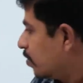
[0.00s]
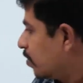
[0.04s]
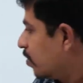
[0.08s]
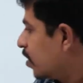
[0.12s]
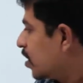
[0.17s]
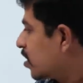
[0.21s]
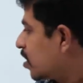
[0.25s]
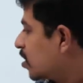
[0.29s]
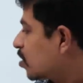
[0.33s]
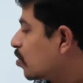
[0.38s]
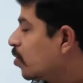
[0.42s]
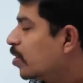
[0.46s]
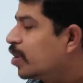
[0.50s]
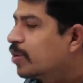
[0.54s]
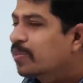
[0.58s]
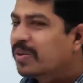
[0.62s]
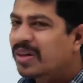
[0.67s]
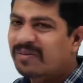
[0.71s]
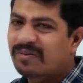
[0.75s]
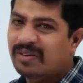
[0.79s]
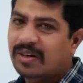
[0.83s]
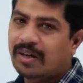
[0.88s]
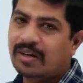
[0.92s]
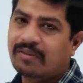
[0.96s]
this is going to be
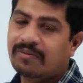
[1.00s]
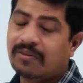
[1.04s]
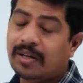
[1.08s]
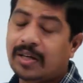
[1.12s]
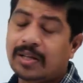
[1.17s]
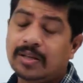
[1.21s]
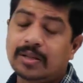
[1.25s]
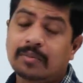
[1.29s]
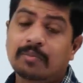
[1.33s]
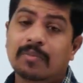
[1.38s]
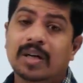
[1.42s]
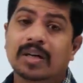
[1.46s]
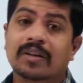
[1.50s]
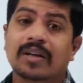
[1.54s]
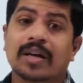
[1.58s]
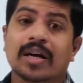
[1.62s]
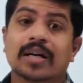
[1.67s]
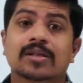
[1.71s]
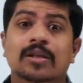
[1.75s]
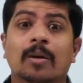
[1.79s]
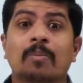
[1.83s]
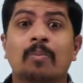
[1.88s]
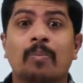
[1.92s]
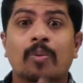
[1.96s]
difficult for us, but there are
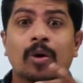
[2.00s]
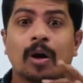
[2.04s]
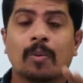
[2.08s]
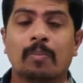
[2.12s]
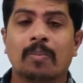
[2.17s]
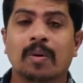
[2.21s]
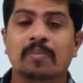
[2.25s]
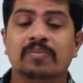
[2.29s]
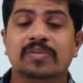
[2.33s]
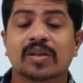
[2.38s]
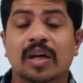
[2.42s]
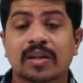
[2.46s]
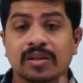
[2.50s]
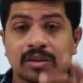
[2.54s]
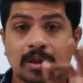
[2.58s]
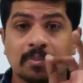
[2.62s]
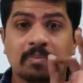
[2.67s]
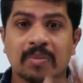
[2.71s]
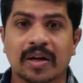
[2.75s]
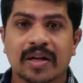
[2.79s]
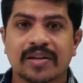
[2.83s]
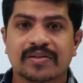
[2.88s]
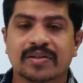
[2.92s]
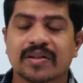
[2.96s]
some problems or some
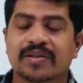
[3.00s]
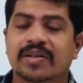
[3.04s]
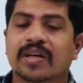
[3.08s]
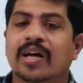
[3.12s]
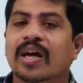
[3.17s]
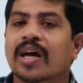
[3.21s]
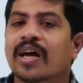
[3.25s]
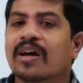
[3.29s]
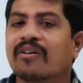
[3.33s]
places